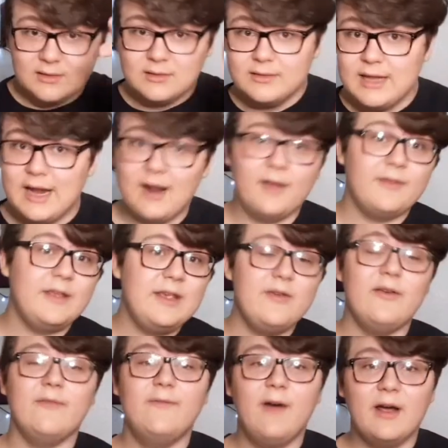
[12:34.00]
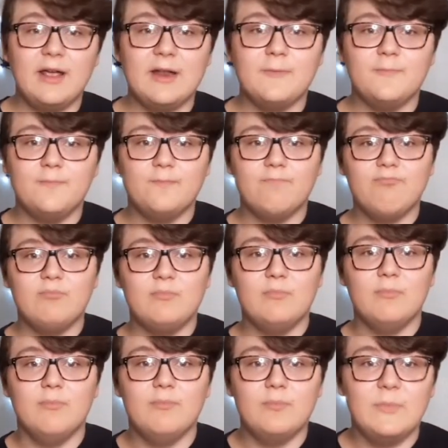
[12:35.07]
Then I'll see you on fucking
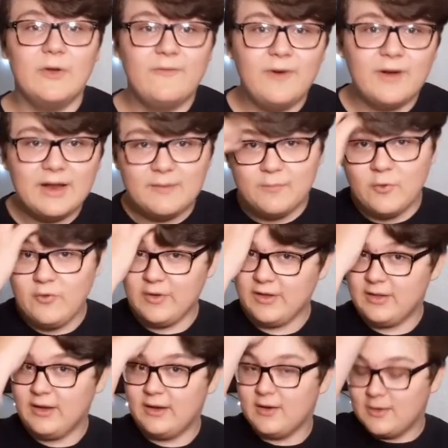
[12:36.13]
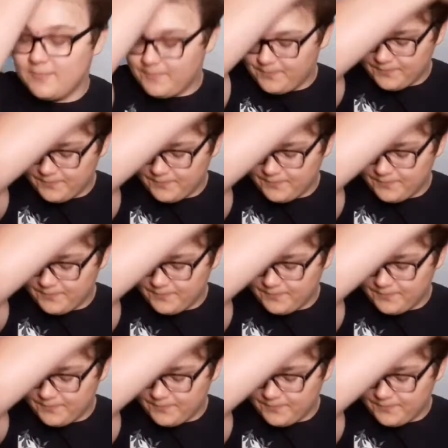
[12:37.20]
the fucking movie theater.